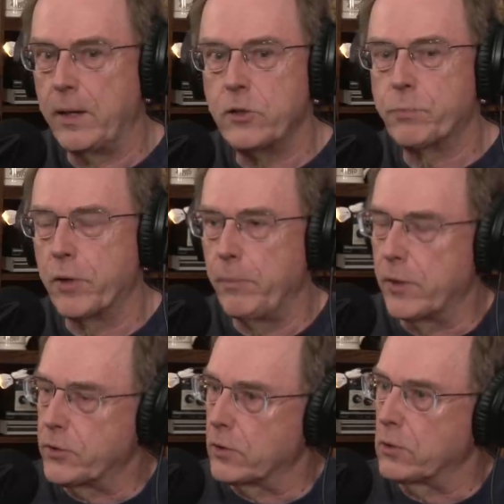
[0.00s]
and are these pretty
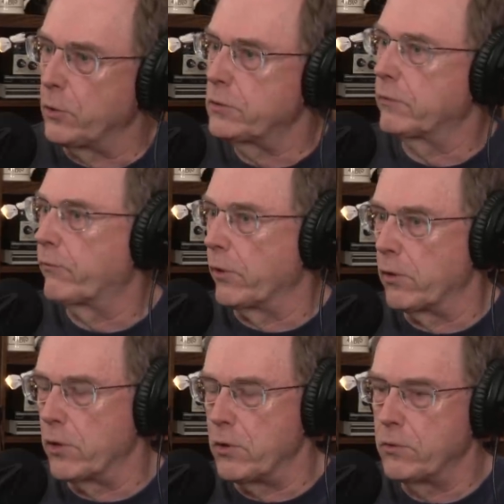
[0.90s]
much exclusive for
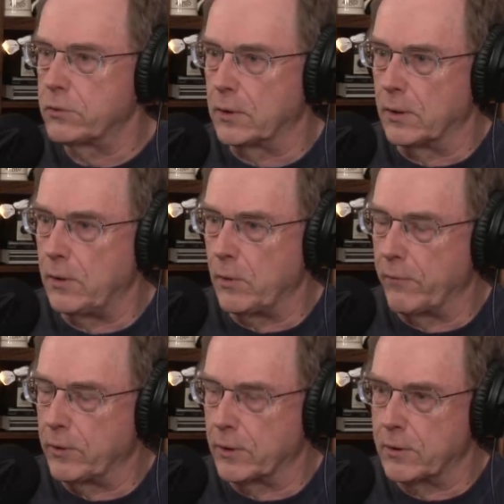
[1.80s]
your use? do you
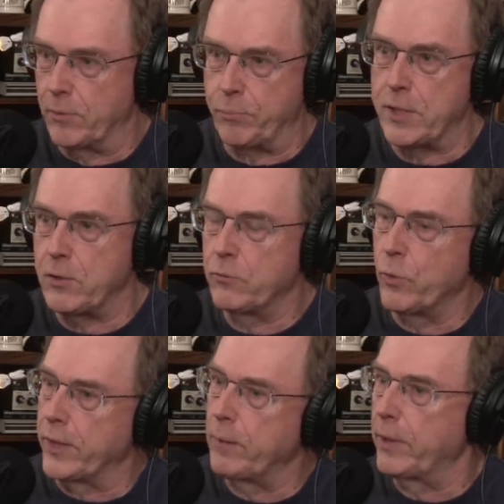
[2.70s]
have to compete
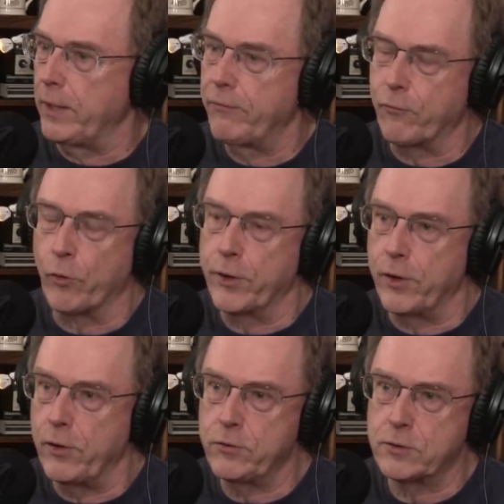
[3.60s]
with anybody for
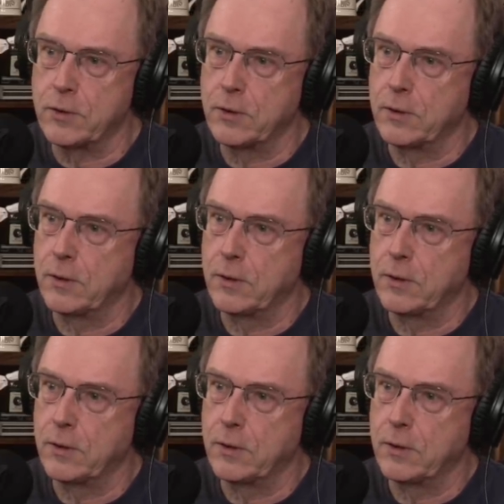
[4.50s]
their use?